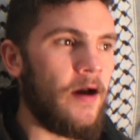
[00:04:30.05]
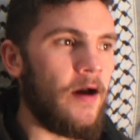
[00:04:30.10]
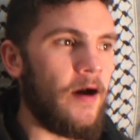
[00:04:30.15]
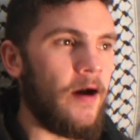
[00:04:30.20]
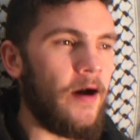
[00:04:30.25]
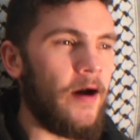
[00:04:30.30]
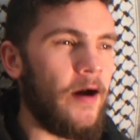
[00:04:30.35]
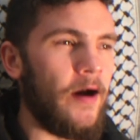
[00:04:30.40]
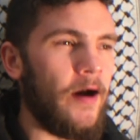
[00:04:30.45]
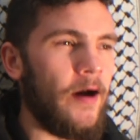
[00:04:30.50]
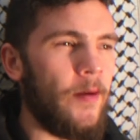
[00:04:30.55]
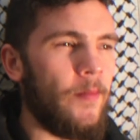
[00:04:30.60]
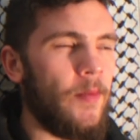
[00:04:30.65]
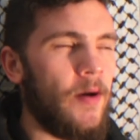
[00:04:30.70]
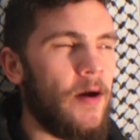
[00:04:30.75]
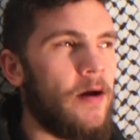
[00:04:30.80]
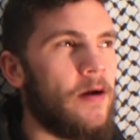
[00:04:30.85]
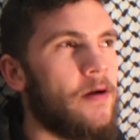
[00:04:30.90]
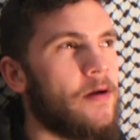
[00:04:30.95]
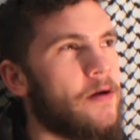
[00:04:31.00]
Um,
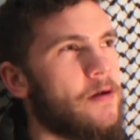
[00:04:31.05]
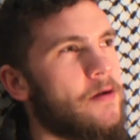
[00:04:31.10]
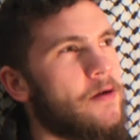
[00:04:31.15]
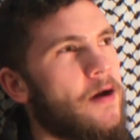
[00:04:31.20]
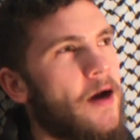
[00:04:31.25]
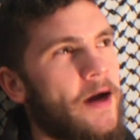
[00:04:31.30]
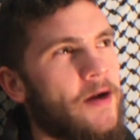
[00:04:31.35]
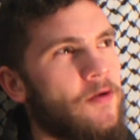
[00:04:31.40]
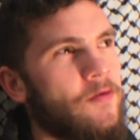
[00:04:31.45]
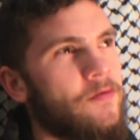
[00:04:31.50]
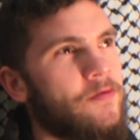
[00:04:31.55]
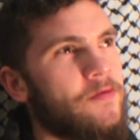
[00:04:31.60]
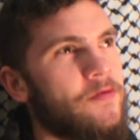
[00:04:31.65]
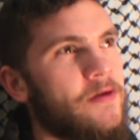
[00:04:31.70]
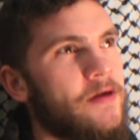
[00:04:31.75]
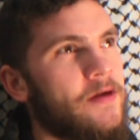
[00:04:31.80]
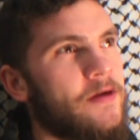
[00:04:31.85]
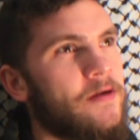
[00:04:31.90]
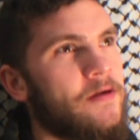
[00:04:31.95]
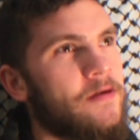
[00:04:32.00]
I don't
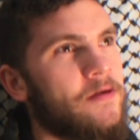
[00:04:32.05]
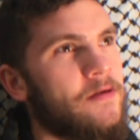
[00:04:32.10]
think